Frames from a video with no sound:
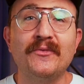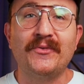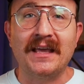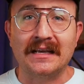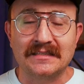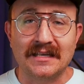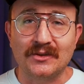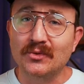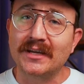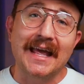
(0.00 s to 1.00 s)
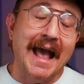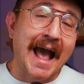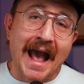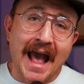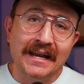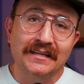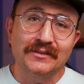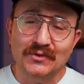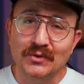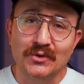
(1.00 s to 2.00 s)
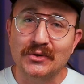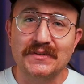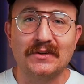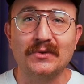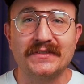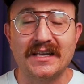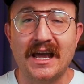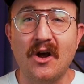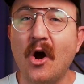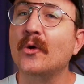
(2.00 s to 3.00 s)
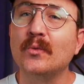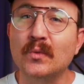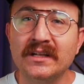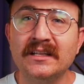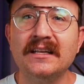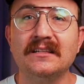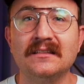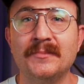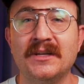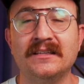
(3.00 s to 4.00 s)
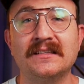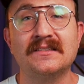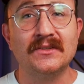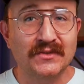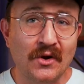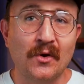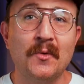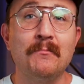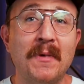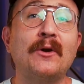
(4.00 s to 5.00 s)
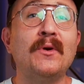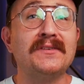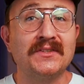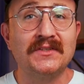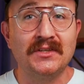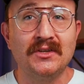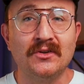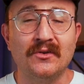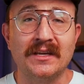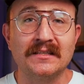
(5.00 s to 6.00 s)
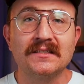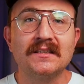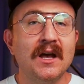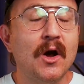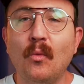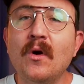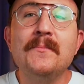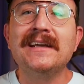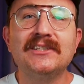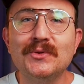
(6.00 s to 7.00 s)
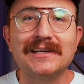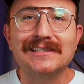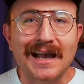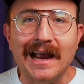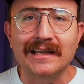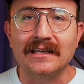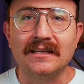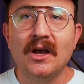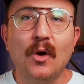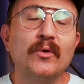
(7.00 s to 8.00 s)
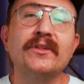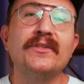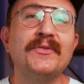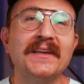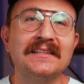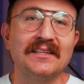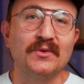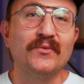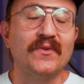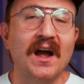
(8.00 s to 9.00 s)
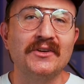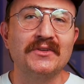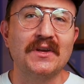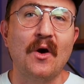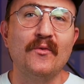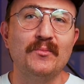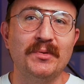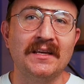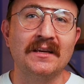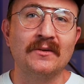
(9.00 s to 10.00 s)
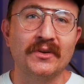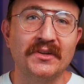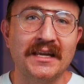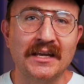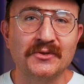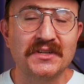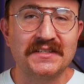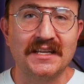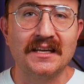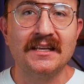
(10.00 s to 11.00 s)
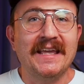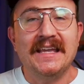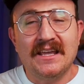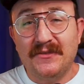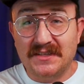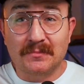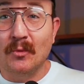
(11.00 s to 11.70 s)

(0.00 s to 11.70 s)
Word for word: of things that you could add to your skill set are really limitless. So, my question to you is what makes you excited? What are the things that you find yourself being really interested? If it's